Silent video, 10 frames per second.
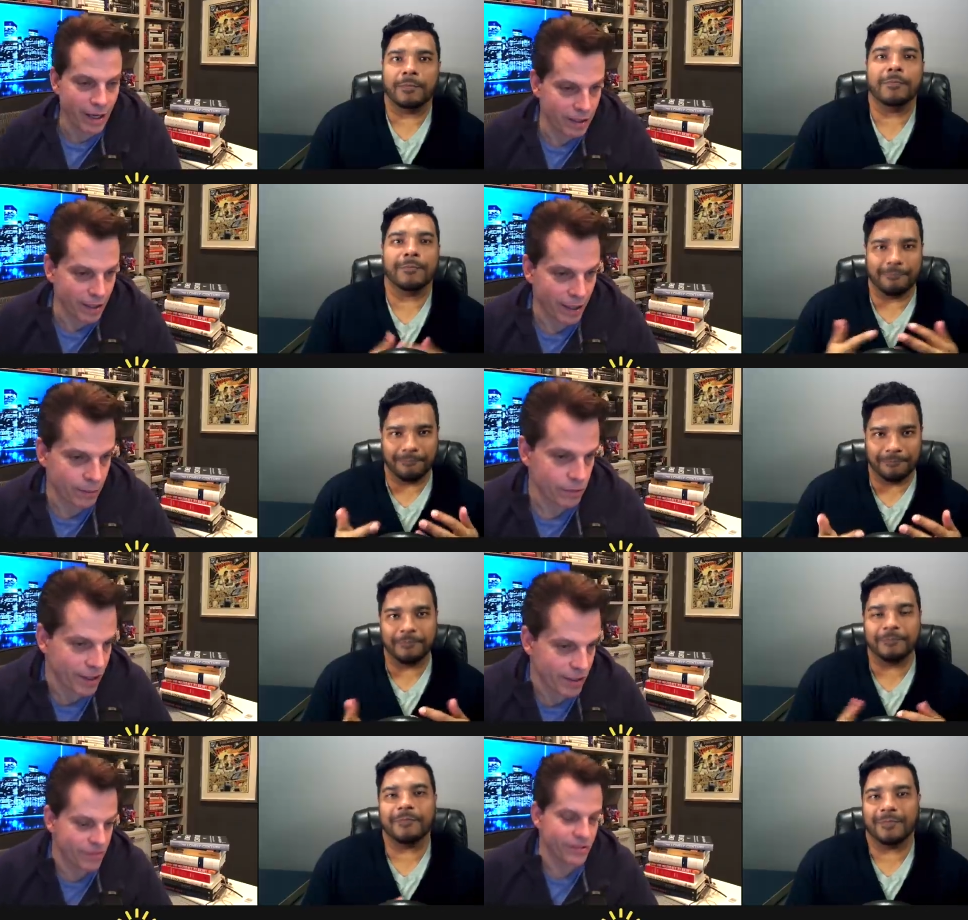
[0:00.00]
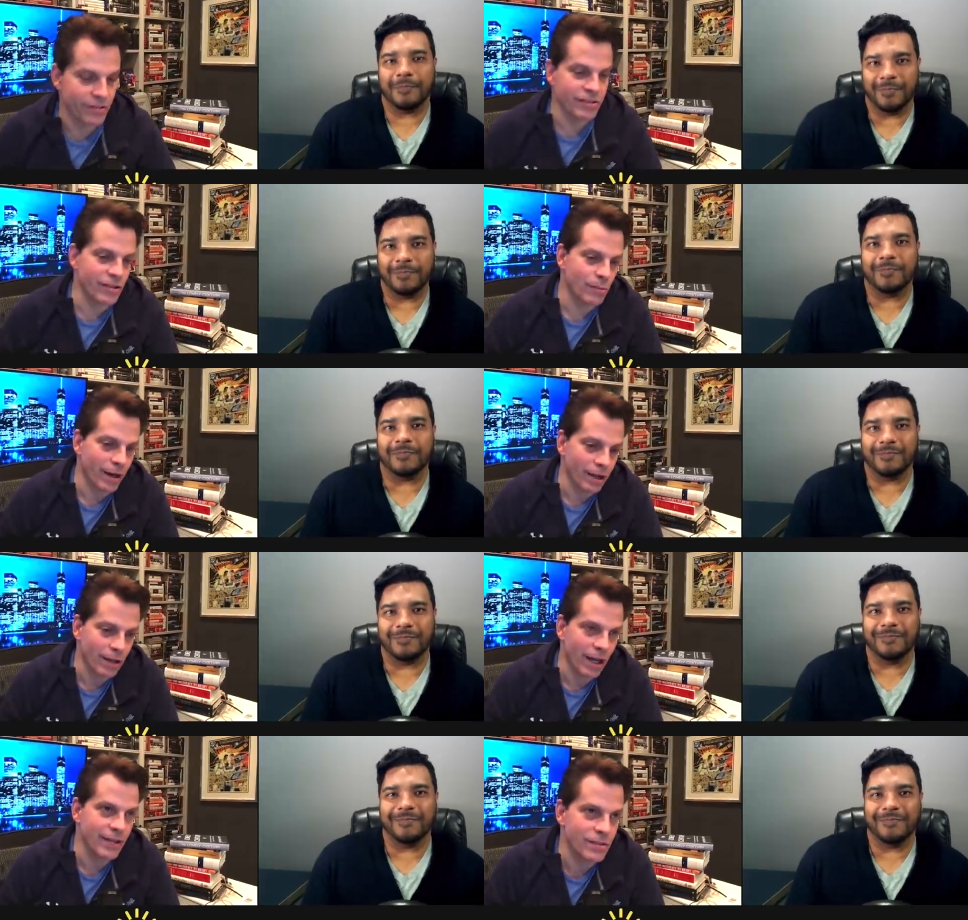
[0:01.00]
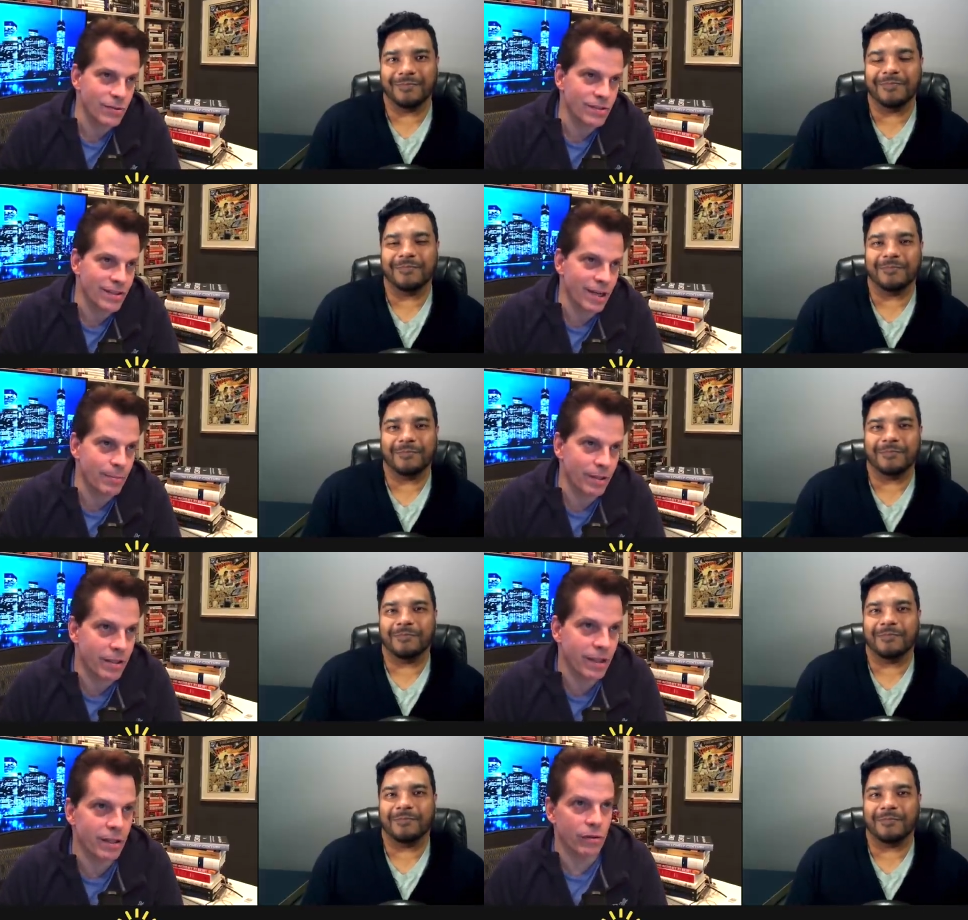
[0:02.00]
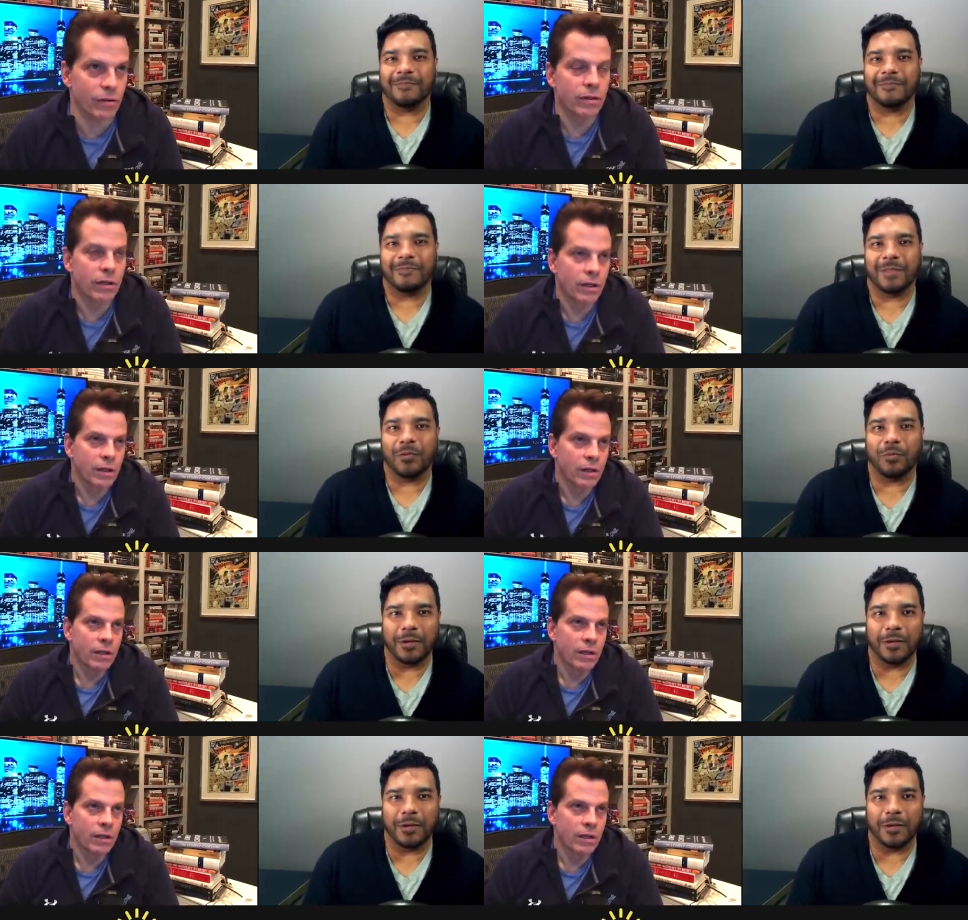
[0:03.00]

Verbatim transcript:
Speaker 1: and like I'm trying to steer my clients to, it's not a big deal. Right.